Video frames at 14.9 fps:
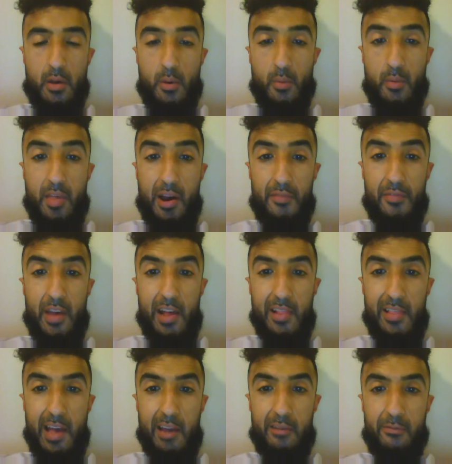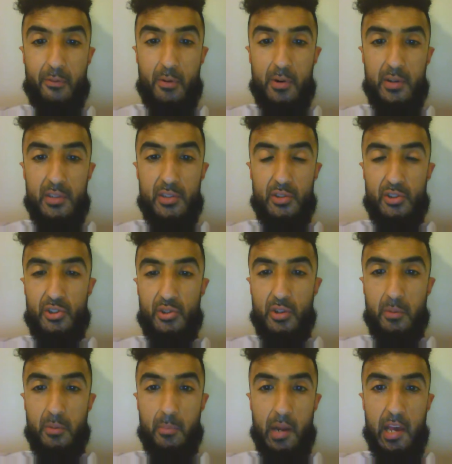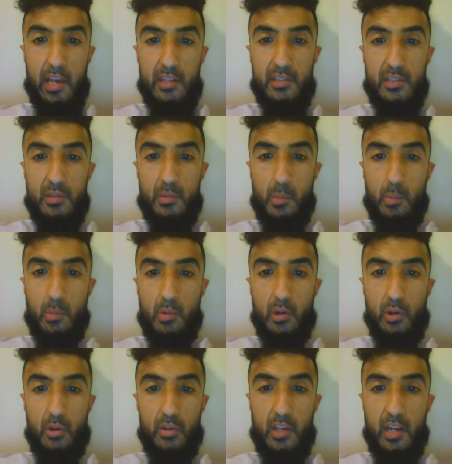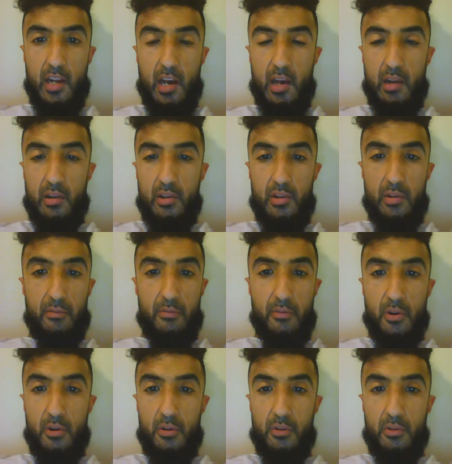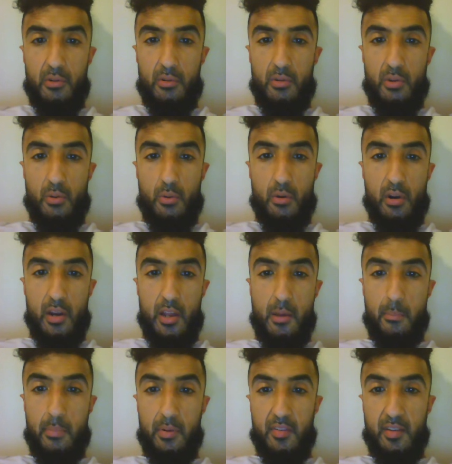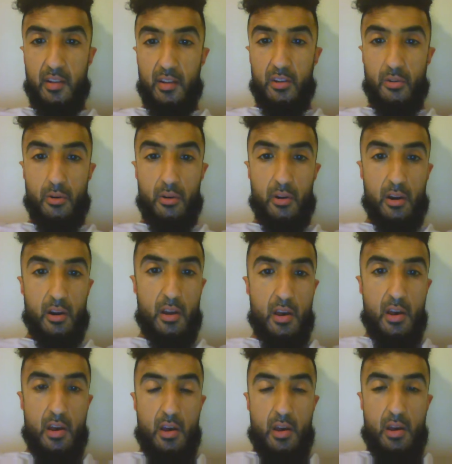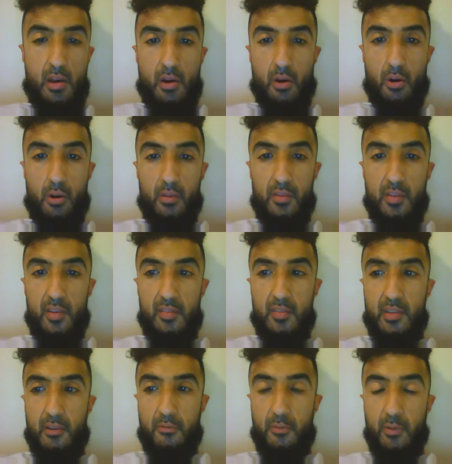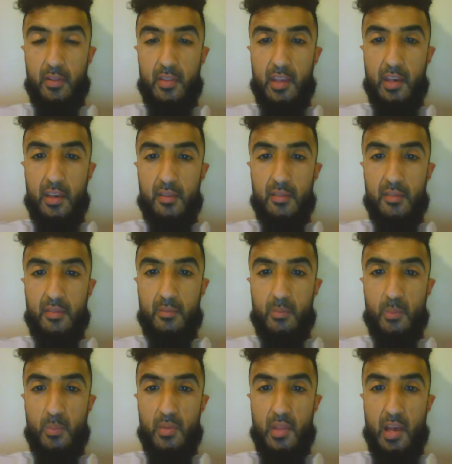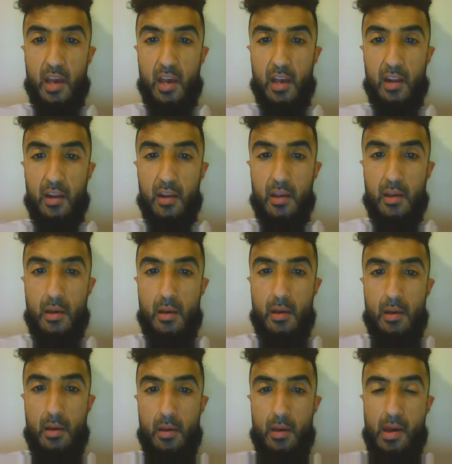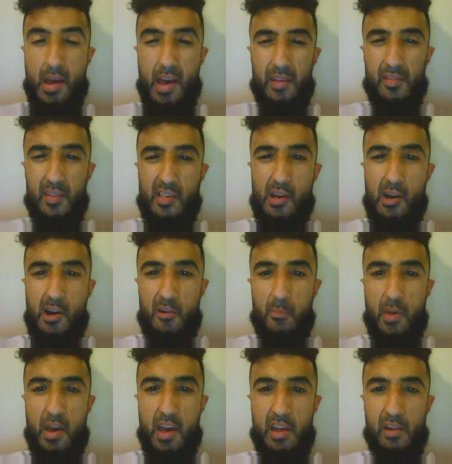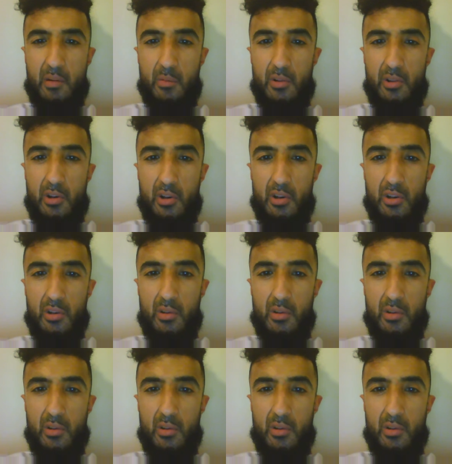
Without that life force, you're shooting blanks. You cannot, you're infertile, you're impotent, you're all these different things that, as a young man, look,